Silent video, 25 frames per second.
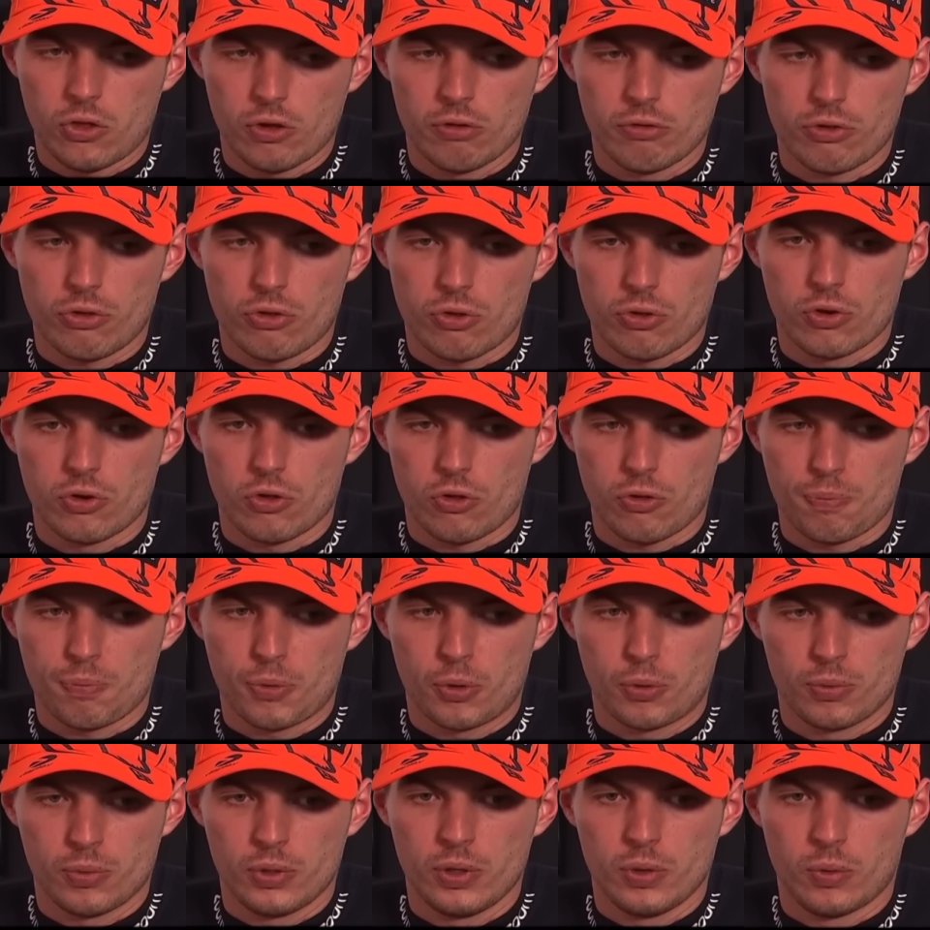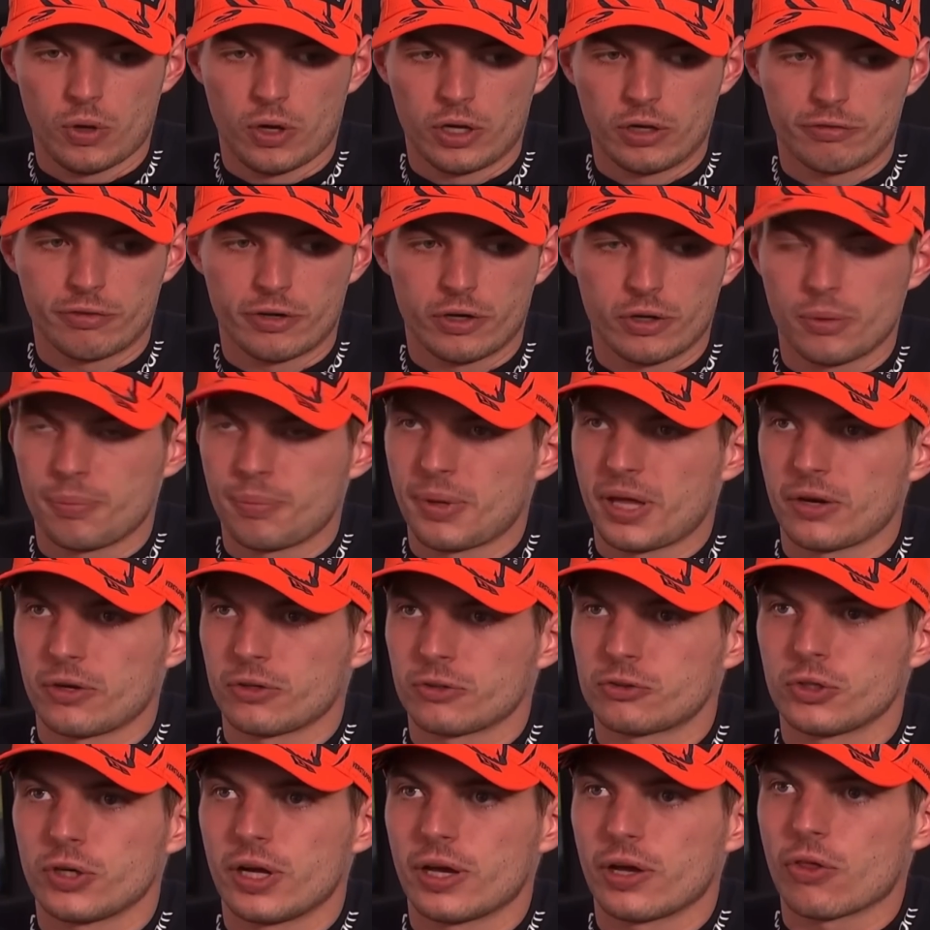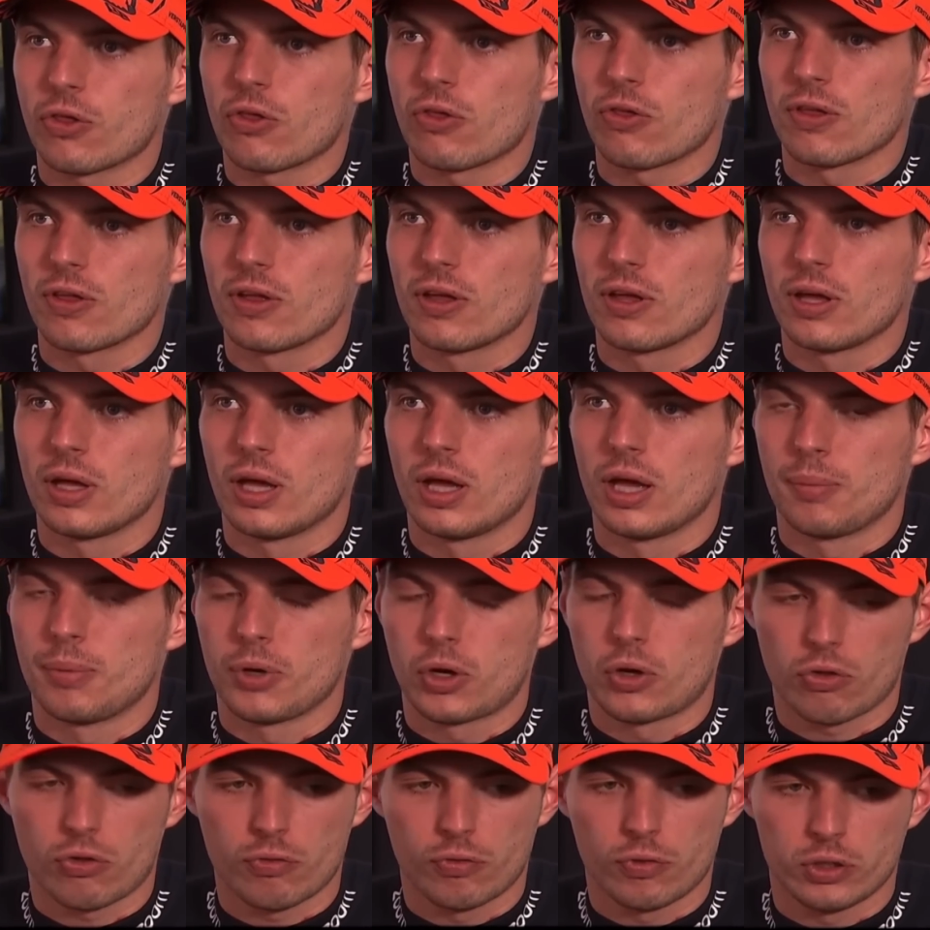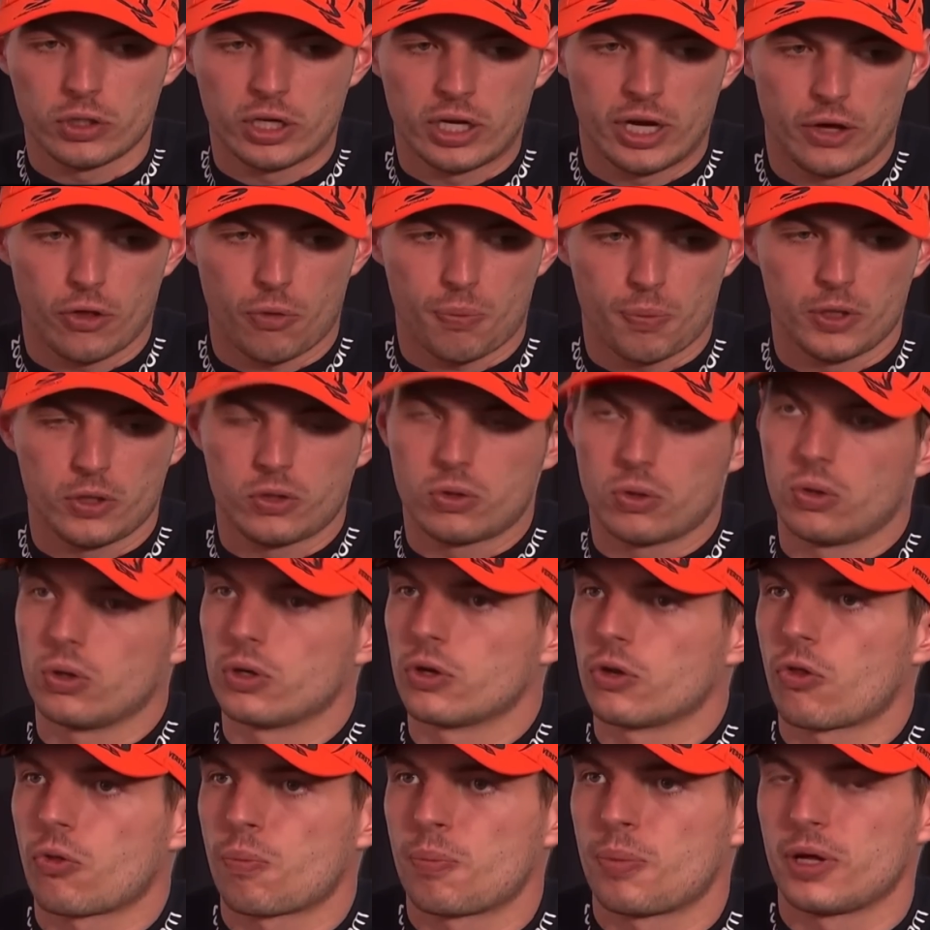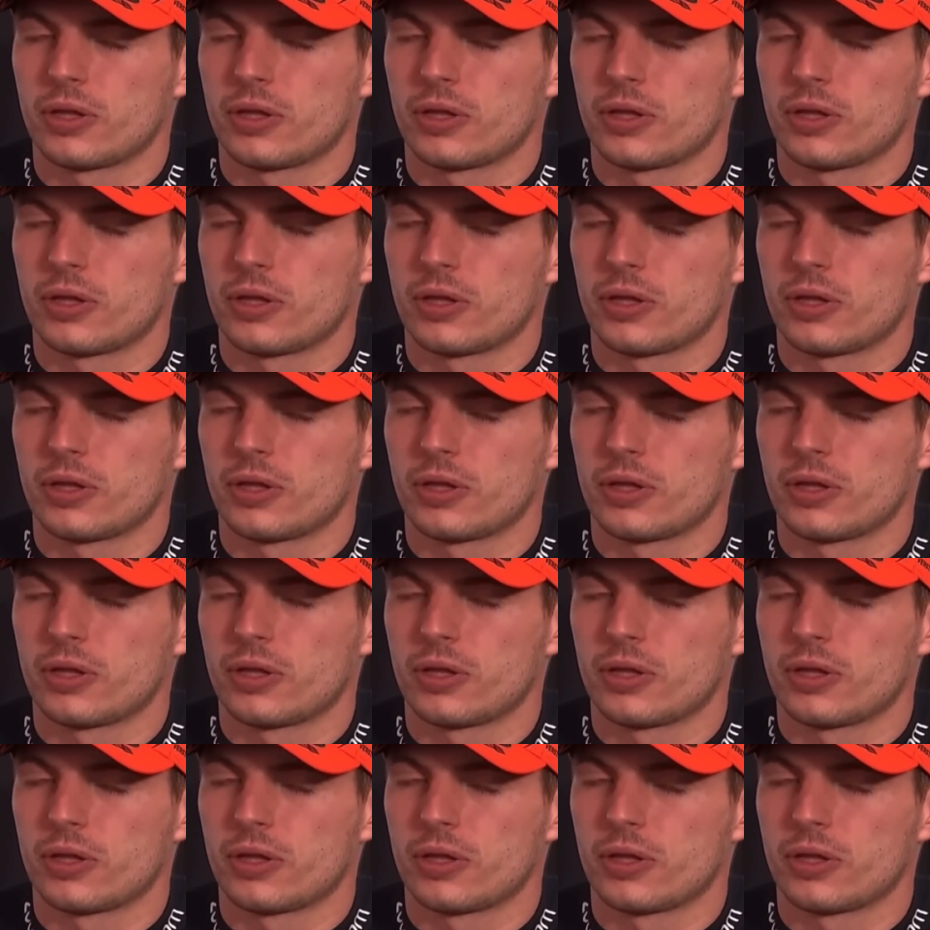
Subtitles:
Silverstone is probably one of our better tracks because of all the high-speed corners.